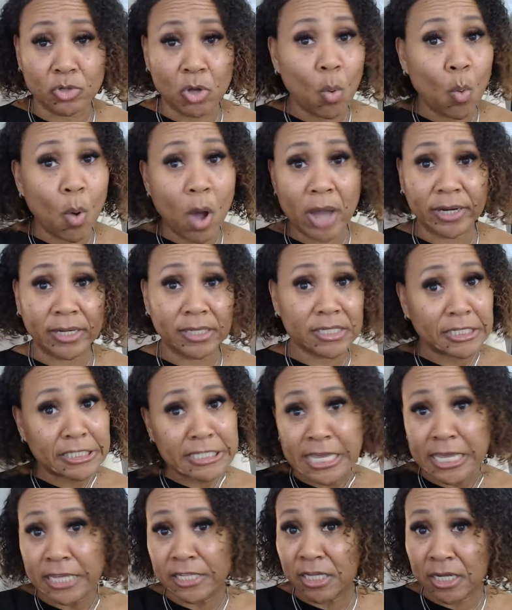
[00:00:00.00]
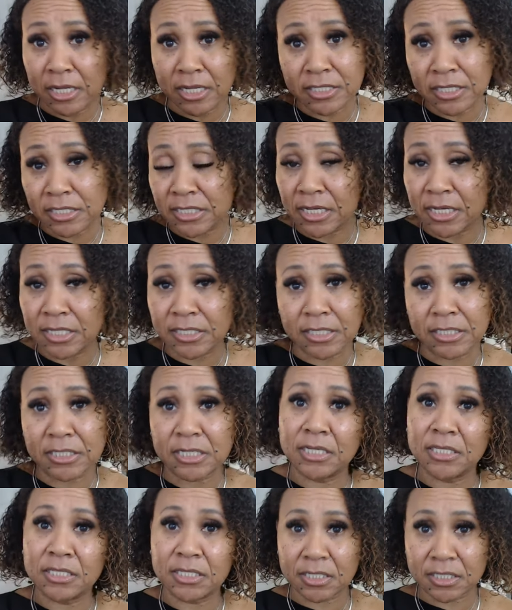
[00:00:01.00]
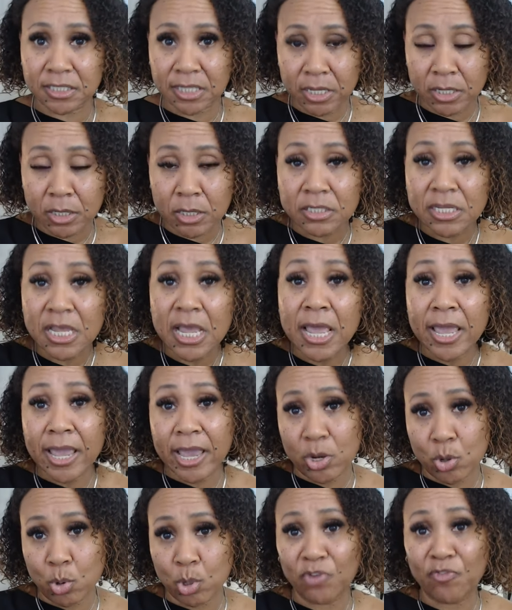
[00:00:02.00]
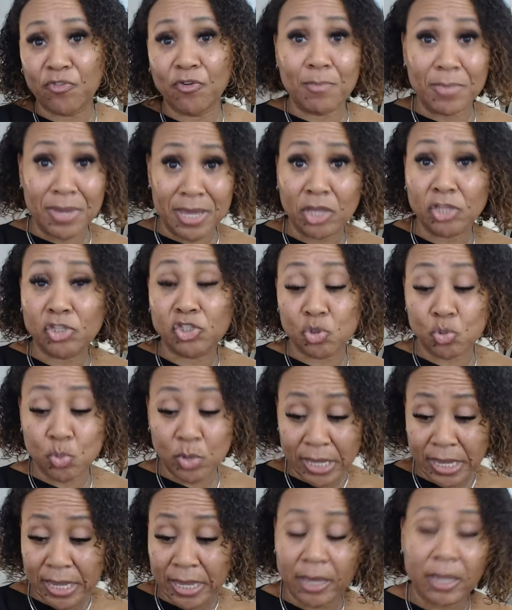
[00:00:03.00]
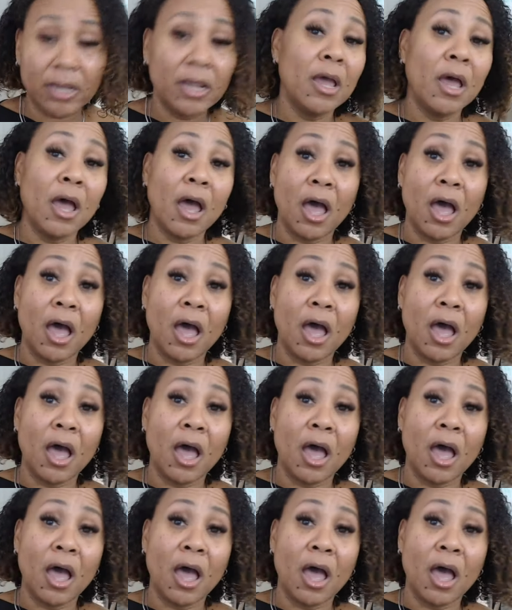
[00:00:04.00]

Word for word: don't want it to take tons and tons and tons of sales in order for me to hit,